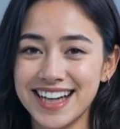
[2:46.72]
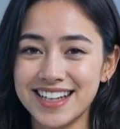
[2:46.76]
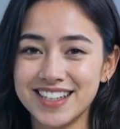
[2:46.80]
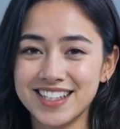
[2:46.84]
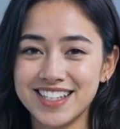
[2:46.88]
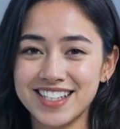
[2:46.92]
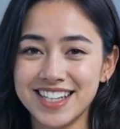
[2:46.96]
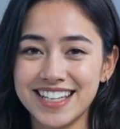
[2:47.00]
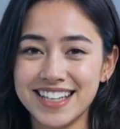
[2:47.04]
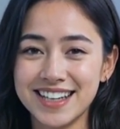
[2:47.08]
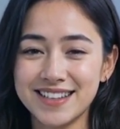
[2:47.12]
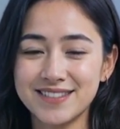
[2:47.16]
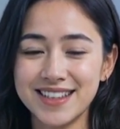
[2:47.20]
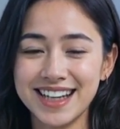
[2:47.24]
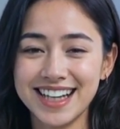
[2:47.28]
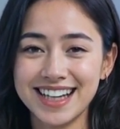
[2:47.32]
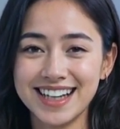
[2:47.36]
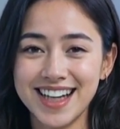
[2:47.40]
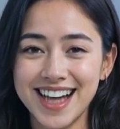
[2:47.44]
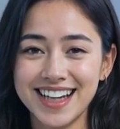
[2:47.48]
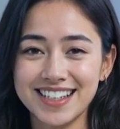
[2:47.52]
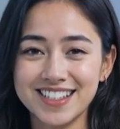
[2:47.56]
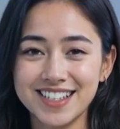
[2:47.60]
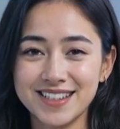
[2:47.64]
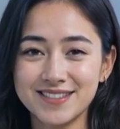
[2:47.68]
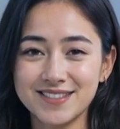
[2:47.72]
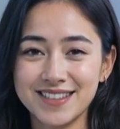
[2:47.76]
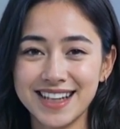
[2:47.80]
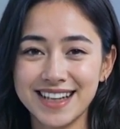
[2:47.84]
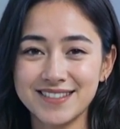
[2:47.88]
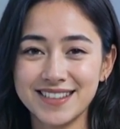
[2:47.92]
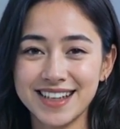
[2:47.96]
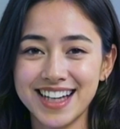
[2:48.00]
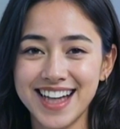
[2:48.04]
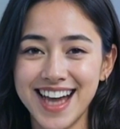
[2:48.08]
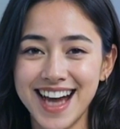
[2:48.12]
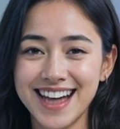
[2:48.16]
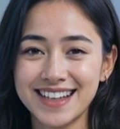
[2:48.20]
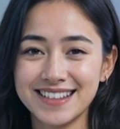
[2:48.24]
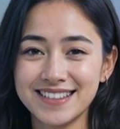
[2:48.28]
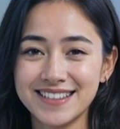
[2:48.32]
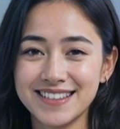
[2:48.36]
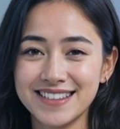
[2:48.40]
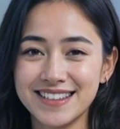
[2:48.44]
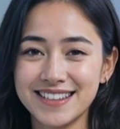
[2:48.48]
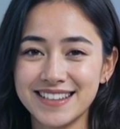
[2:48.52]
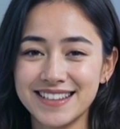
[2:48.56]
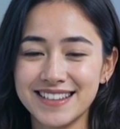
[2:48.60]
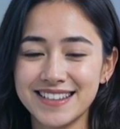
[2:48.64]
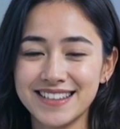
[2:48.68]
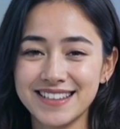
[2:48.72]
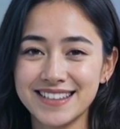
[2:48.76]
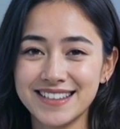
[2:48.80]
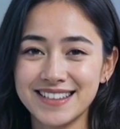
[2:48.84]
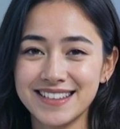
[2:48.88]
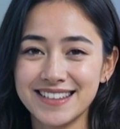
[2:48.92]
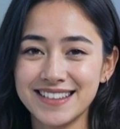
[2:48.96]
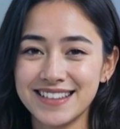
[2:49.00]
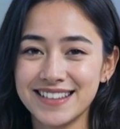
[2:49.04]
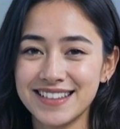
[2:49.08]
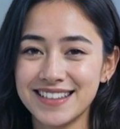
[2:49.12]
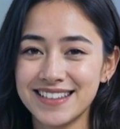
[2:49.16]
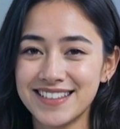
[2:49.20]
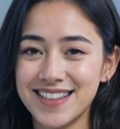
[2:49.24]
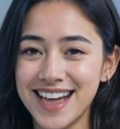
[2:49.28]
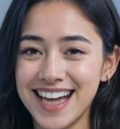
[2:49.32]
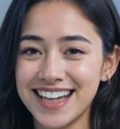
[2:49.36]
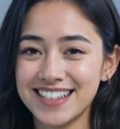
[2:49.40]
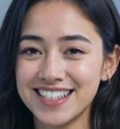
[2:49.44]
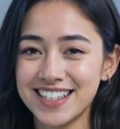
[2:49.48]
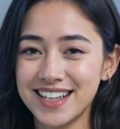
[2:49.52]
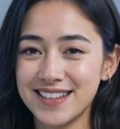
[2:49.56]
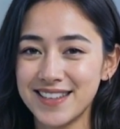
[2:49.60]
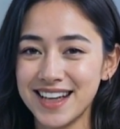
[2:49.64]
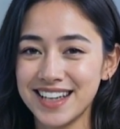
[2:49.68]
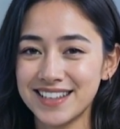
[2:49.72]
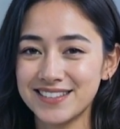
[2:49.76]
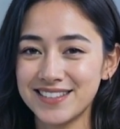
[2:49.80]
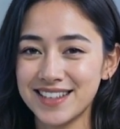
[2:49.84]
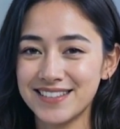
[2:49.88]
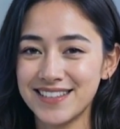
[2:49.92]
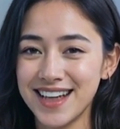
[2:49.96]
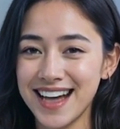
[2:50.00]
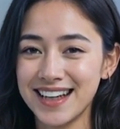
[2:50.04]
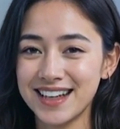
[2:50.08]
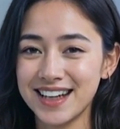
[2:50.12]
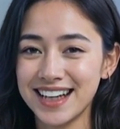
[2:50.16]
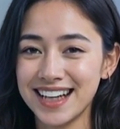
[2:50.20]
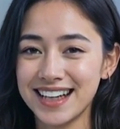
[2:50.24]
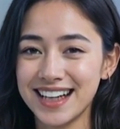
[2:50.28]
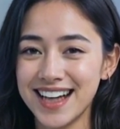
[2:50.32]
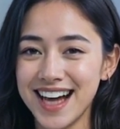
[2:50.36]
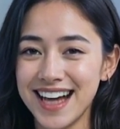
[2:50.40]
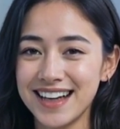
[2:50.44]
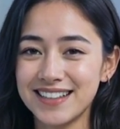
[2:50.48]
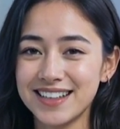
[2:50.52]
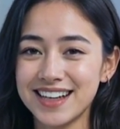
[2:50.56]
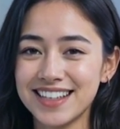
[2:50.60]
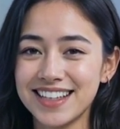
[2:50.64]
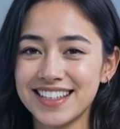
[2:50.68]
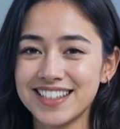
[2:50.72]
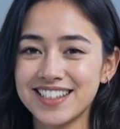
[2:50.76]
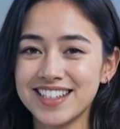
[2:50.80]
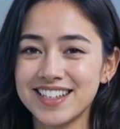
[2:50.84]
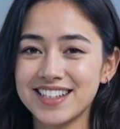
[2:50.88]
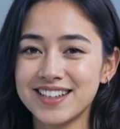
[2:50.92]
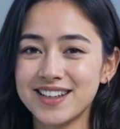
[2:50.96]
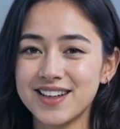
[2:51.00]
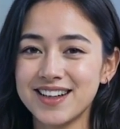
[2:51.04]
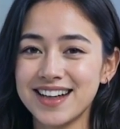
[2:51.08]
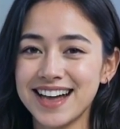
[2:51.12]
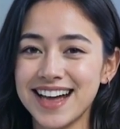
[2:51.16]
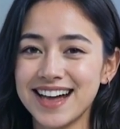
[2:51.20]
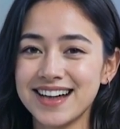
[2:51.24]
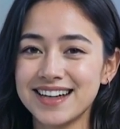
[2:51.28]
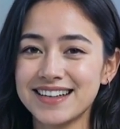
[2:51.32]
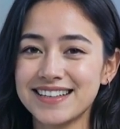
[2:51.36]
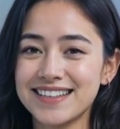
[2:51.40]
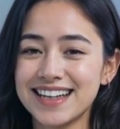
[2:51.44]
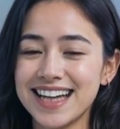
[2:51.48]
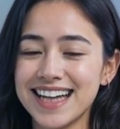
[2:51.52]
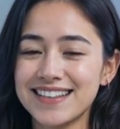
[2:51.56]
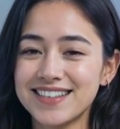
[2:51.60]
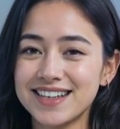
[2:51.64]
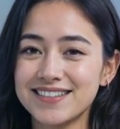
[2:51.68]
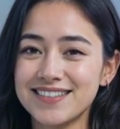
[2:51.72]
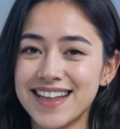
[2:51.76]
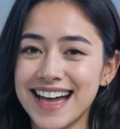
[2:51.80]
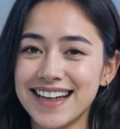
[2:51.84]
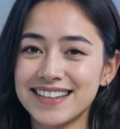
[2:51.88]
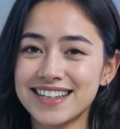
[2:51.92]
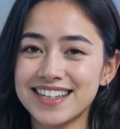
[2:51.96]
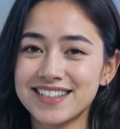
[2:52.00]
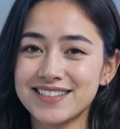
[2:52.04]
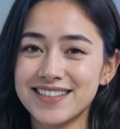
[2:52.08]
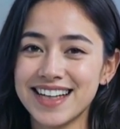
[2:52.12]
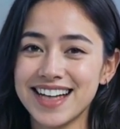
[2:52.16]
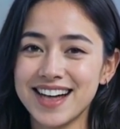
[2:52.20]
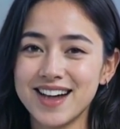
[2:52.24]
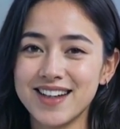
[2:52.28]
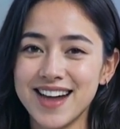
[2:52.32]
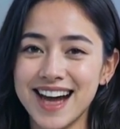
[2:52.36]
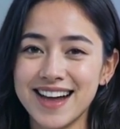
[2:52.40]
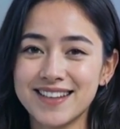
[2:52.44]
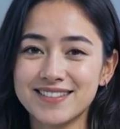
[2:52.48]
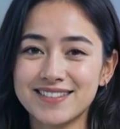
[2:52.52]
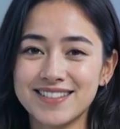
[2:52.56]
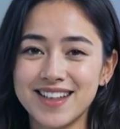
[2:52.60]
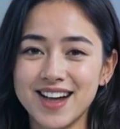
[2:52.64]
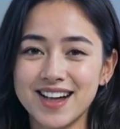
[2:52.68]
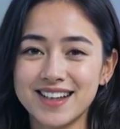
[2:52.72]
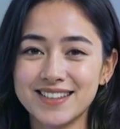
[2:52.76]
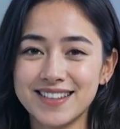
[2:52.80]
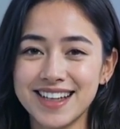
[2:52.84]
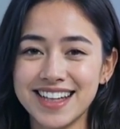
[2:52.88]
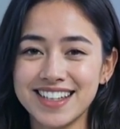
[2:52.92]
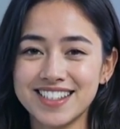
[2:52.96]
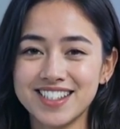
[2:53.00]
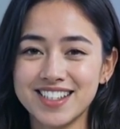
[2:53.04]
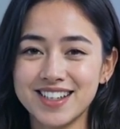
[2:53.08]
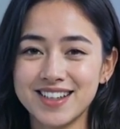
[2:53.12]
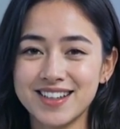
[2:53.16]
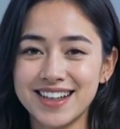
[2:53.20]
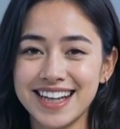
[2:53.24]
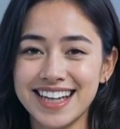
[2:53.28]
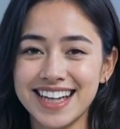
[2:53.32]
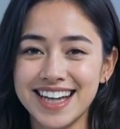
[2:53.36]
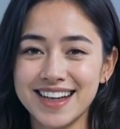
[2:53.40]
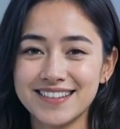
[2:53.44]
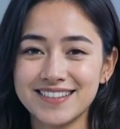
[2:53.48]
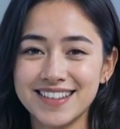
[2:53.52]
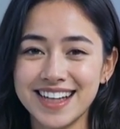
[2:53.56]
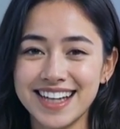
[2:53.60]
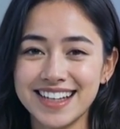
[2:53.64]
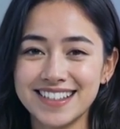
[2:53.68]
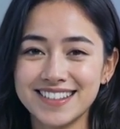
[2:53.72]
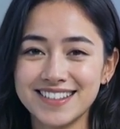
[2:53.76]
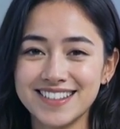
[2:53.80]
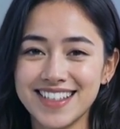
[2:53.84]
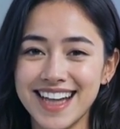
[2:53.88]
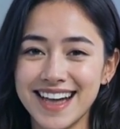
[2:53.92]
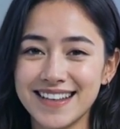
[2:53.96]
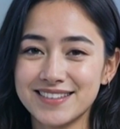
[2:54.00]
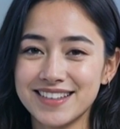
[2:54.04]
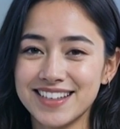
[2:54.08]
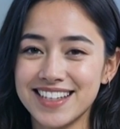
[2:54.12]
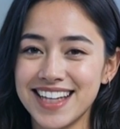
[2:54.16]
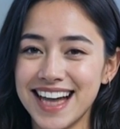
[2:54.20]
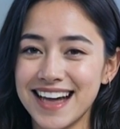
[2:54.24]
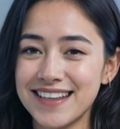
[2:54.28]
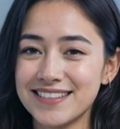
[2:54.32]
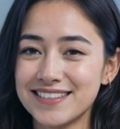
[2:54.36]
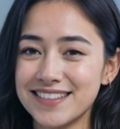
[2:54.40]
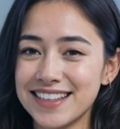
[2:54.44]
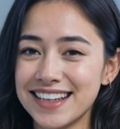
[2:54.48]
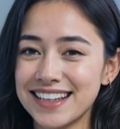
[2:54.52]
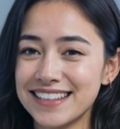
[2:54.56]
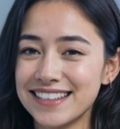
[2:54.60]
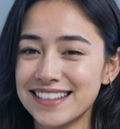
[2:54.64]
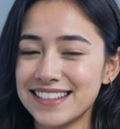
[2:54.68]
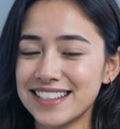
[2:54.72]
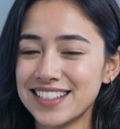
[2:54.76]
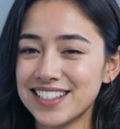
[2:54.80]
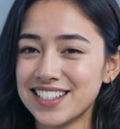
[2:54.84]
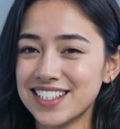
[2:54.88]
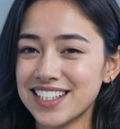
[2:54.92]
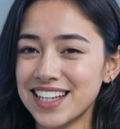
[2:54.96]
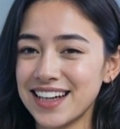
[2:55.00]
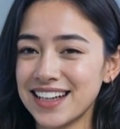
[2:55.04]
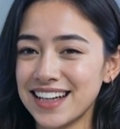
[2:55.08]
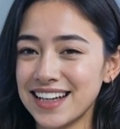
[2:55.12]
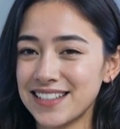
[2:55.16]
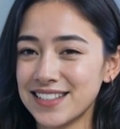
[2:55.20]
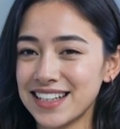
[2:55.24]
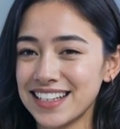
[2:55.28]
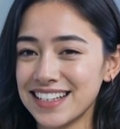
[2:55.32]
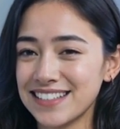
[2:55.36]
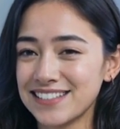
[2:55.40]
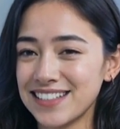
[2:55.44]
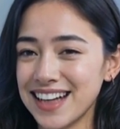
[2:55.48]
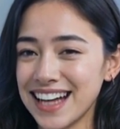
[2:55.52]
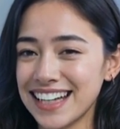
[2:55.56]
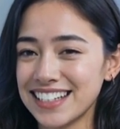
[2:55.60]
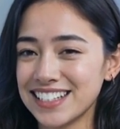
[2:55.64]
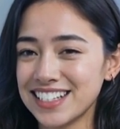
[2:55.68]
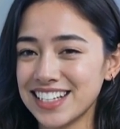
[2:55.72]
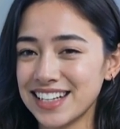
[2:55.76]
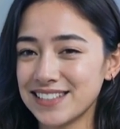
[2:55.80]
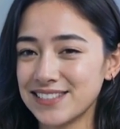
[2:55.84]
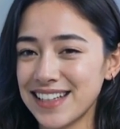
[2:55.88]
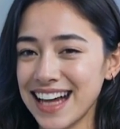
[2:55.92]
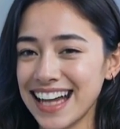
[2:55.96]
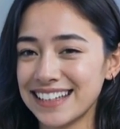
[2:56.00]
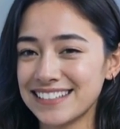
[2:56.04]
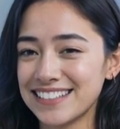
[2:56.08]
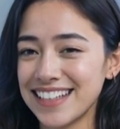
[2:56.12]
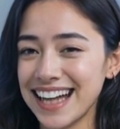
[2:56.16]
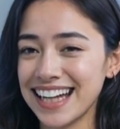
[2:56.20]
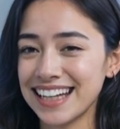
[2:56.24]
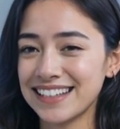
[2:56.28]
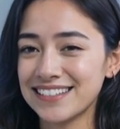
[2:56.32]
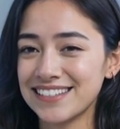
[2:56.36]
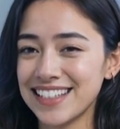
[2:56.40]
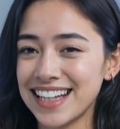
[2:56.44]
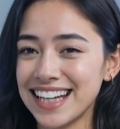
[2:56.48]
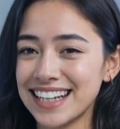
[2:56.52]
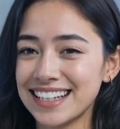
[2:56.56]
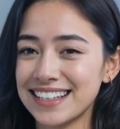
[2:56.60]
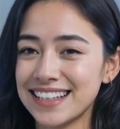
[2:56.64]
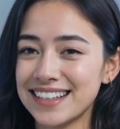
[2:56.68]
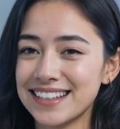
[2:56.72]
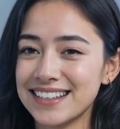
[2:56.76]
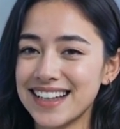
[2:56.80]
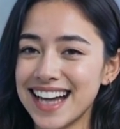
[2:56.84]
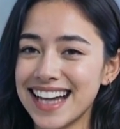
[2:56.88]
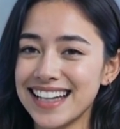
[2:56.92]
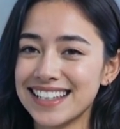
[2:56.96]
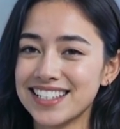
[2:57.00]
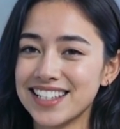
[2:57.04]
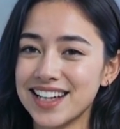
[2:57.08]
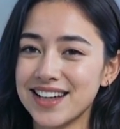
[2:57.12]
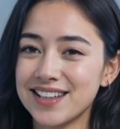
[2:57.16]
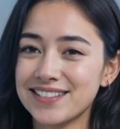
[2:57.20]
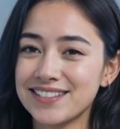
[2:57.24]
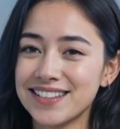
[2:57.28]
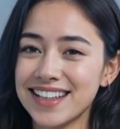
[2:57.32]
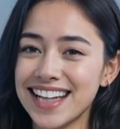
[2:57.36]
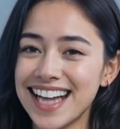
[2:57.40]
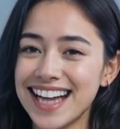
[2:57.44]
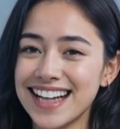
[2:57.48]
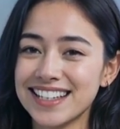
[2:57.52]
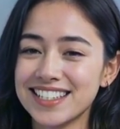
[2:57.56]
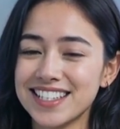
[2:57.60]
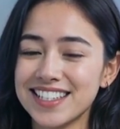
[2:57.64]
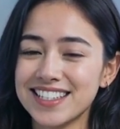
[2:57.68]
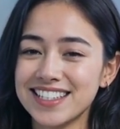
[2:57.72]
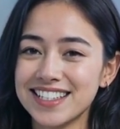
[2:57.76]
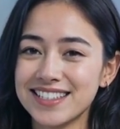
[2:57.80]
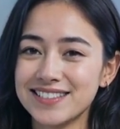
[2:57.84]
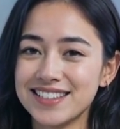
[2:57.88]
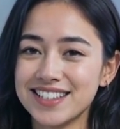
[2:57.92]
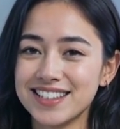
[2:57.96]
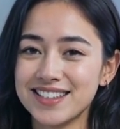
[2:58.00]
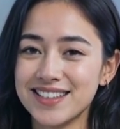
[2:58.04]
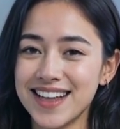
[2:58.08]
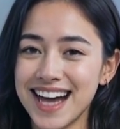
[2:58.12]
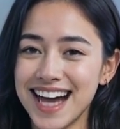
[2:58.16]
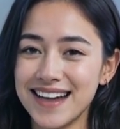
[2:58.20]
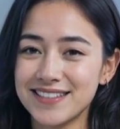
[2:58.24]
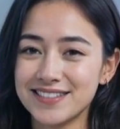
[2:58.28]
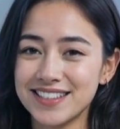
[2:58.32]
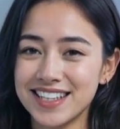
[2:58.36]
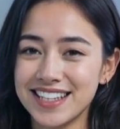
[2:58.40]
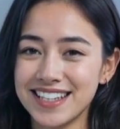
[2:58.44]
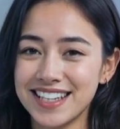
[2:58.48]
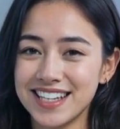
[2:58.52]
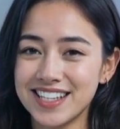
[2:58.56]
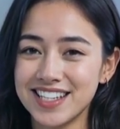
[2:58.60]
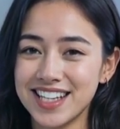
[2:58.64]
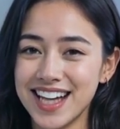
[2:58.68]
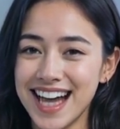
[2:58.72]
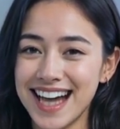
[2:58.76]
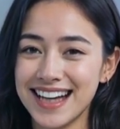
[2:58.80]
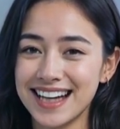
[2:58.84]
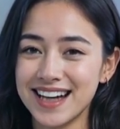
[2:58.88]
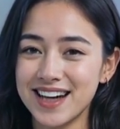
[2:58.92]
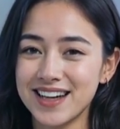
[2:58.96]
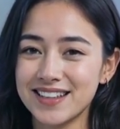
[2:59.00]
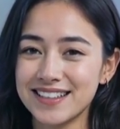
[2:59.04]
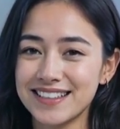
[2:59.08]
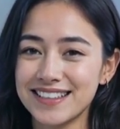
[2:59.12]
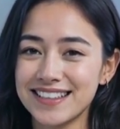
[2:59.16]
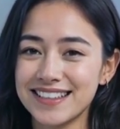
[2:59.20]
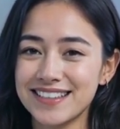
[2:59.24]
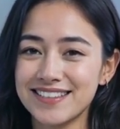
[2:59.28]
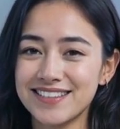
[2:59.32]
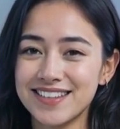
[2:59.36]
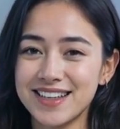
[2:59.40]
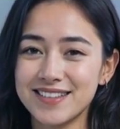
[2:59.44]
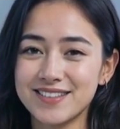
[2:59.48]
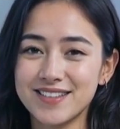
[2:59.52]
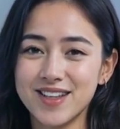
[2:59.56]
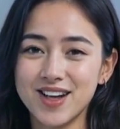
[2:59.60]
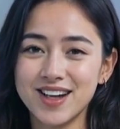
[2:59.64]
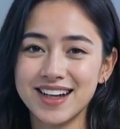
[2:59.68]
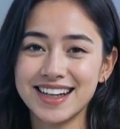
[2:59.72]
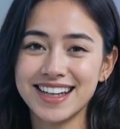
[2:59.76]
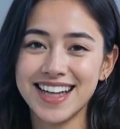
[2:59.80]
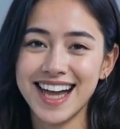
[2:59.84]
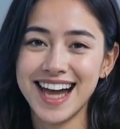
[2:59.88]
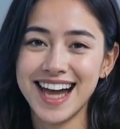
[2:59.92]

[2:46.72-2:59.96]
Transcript: HTTP Custom VPN. Thanks so much for following along with this tutorial. If you found this video helpful, be sure to give it a thumbs up, share it with friends who might benefit, and don't forget to subscribe to the channel for more